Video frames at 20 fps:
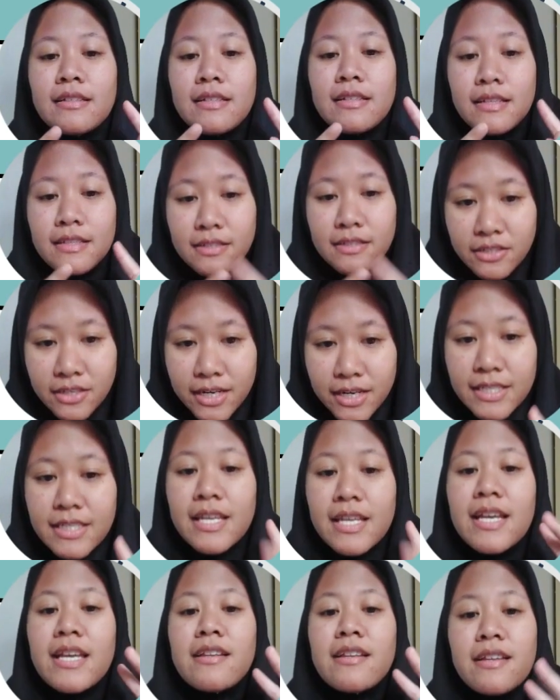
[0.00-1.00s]
stress
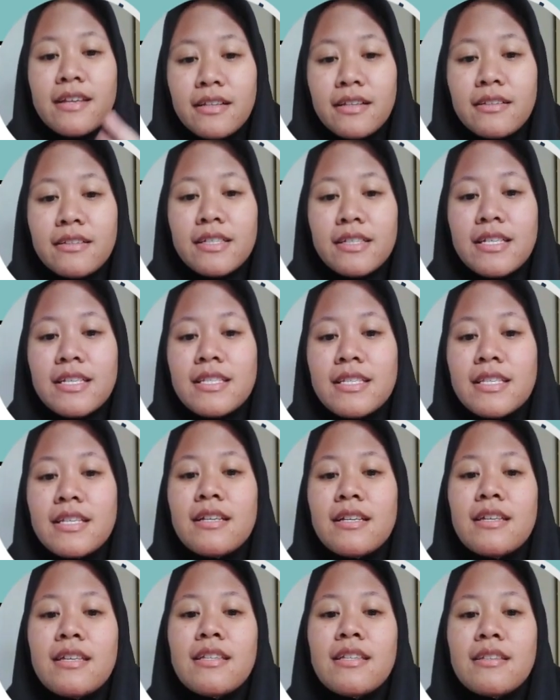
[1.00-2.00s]
and health is
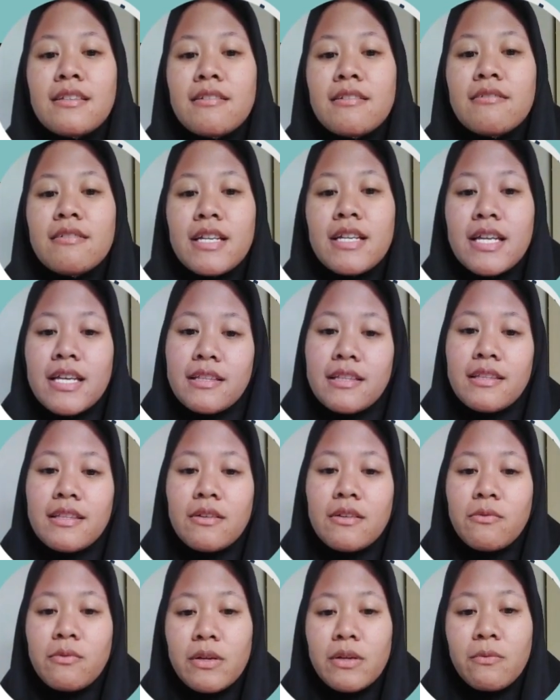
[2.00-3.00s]

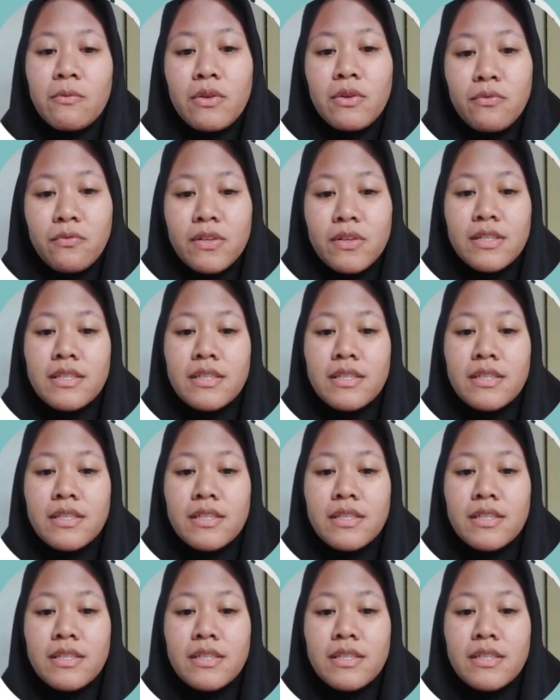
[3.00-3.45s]
interrelated. When we feel